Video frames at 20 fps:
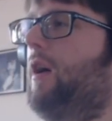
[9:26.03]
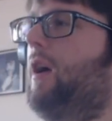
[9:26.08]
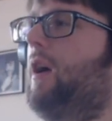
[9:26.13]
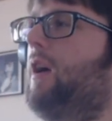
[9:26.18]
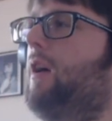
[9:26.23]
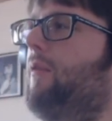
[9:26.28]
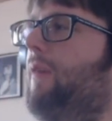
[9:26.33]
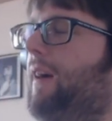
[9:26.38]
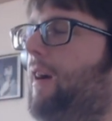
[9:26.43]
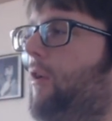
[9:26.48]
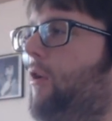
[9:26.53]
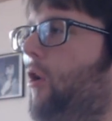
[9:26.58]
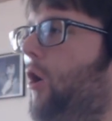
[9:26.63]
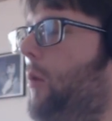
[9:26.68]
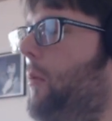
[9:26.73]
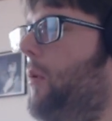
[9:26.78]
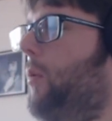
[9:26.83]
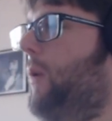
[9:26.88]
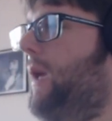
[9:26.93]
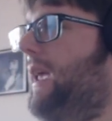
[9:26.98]
like a
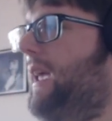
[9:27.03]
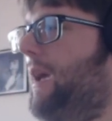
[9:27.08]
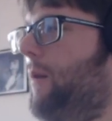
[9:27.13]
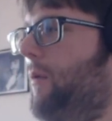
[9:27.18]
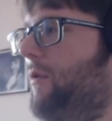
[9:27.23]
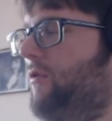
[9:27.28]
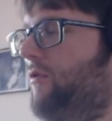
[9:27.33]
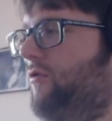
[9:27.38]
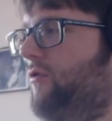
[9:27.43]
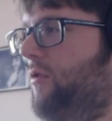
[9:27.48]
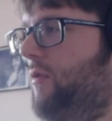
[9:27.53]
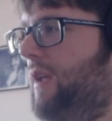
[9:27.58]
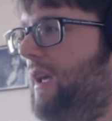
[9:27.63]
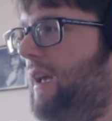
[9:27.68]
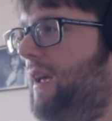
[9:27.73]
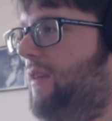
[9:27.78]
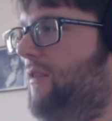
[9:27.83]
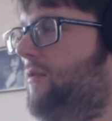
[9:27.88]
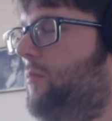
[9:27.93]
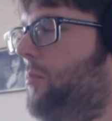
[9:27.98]
normal weekend, which is 2
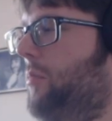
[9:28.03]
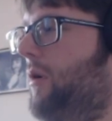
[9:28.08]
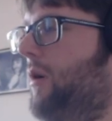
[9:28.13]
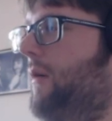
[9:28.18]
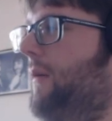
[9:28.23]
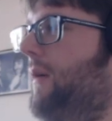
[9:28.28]
days. But